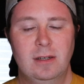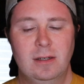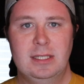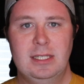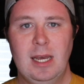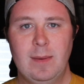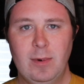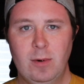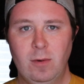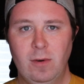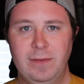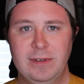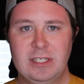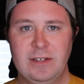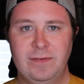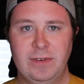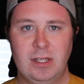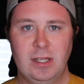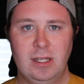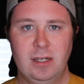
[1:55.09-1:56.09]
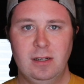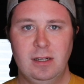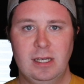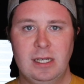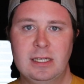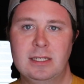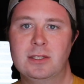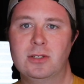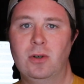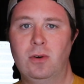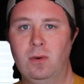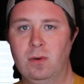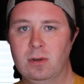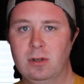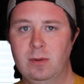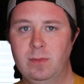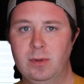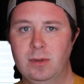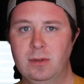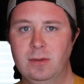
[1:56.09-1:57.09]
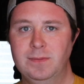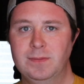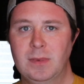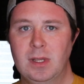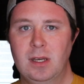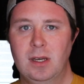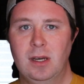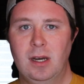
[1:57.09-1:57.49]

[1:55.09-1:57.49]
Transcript: Steppenwolf as a villain is horrible.